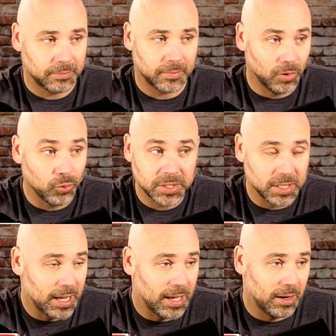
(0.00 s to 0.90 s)

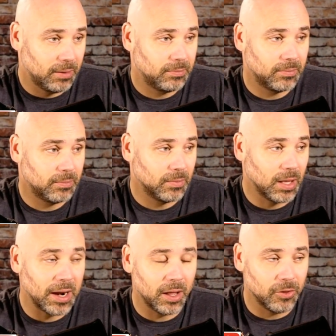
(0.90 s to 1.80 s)
Louisiana, a
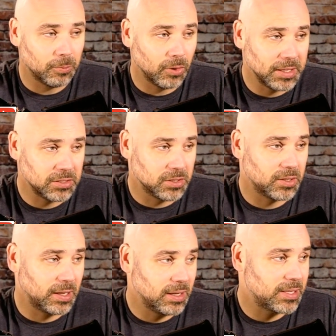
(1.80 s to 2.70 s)
lot of other places to
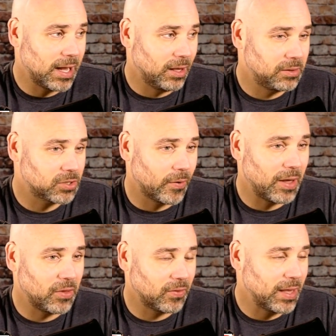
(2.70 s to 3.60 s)
get talent. So I
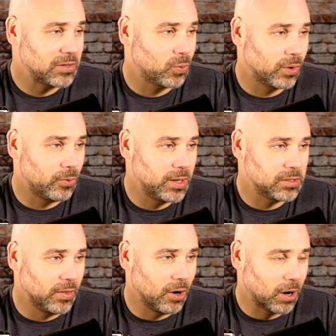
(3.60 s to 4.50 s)
think that's one
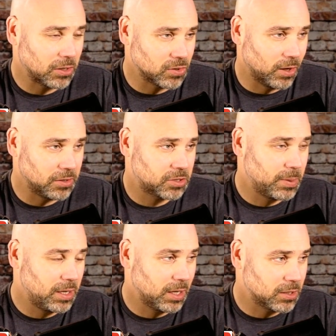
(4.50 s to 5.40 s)
reason that Arkansas's
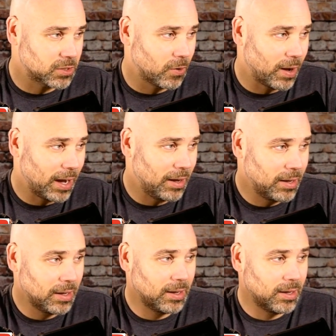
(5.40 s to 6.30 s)
spending is so high.
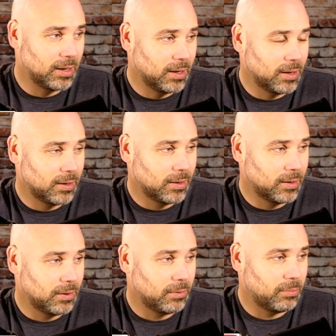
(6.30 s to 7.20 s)

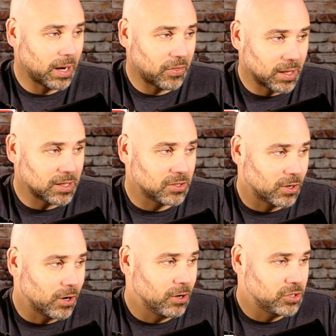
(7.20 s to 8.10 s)
But I think it's
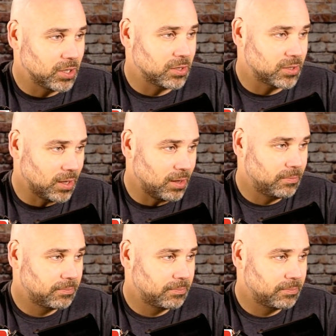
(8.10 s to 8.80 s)
encouraging to see.